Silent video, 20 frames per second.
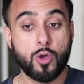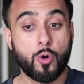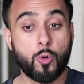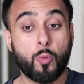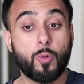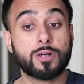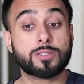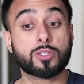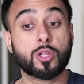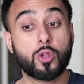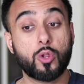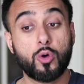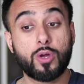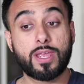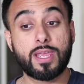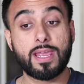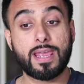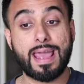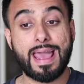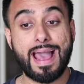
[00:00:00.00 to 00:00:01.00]
was
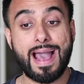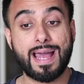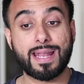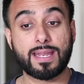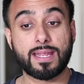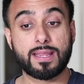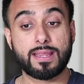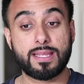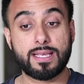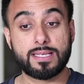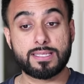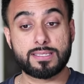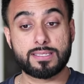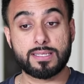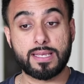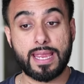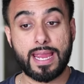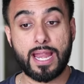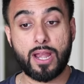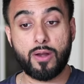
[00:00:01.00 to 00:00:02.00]
looking at this
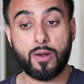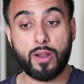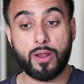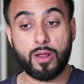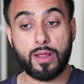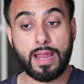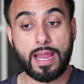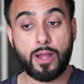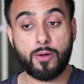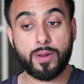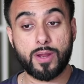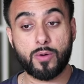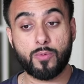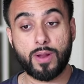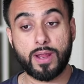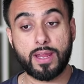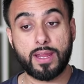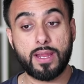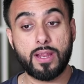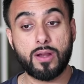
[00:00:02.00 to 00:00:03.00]
area
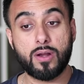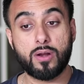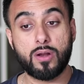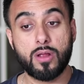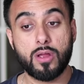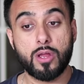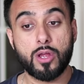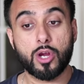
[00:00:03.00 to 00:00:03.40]
right here,